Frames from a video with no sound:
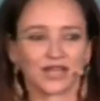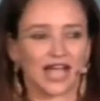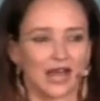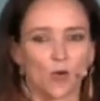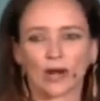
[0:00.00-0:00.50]

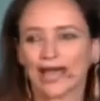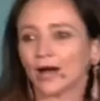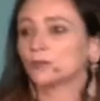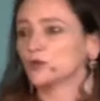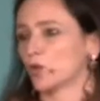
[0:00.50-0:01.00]
And I want to
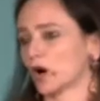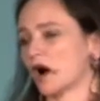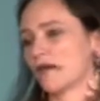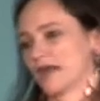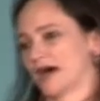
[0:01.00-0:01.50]
help you
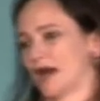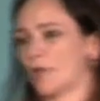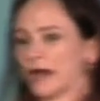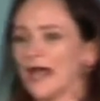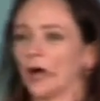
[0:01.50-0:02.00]
work on that. I
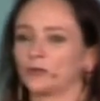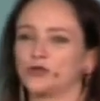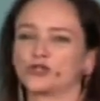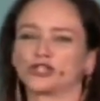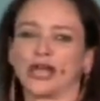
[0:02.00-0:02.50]
want to help
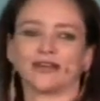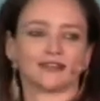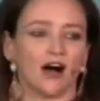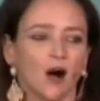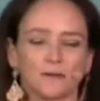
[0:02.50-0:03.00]
you
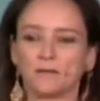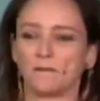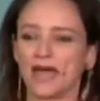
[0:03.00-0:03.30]
stand up and